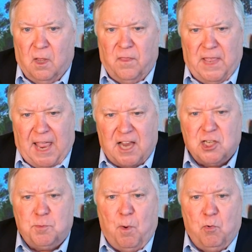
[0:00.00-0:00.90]
the
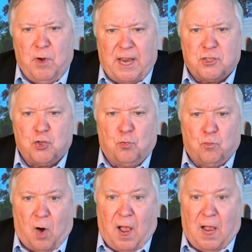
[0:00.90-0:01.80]
exponential
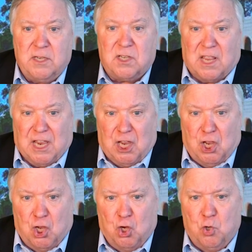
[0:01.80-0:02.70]
rise in the
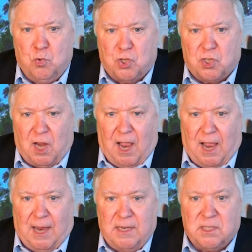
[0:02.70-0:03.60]
huge
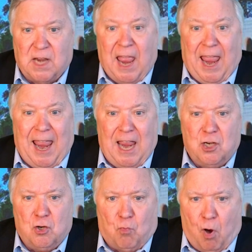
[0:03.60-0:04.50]
size
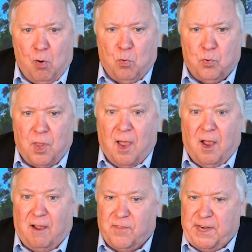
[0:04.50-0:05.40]
and growth
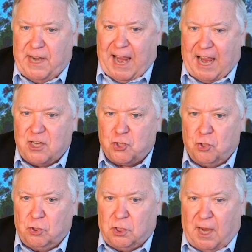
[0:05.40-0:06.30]
of the
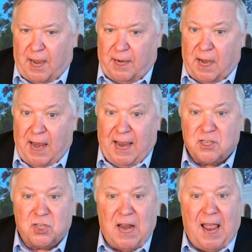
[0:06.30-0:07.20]
national debt
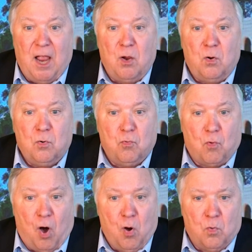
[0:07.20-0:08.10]
has now
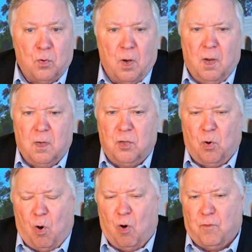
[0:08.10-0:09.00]
grown
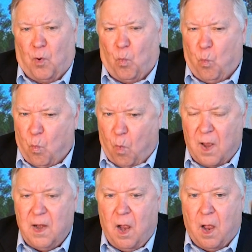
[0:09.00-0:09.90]
to over
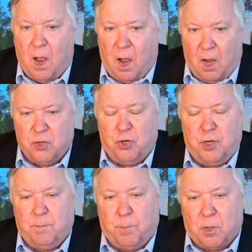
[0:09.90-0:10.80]

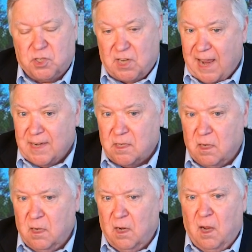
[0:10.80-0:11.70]
100%
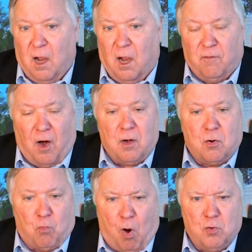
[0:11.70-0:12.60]
of our
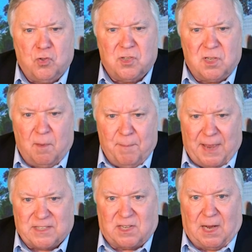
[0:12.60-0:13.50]
gross
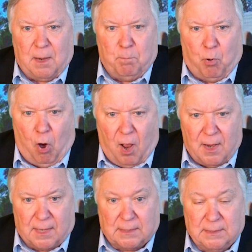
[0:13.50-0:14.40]
domestic
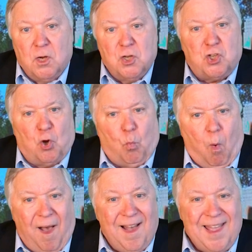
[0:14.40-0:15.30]
product. So,
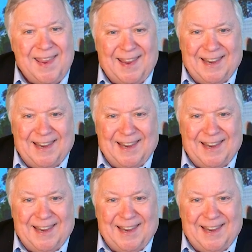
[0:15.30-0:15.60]
why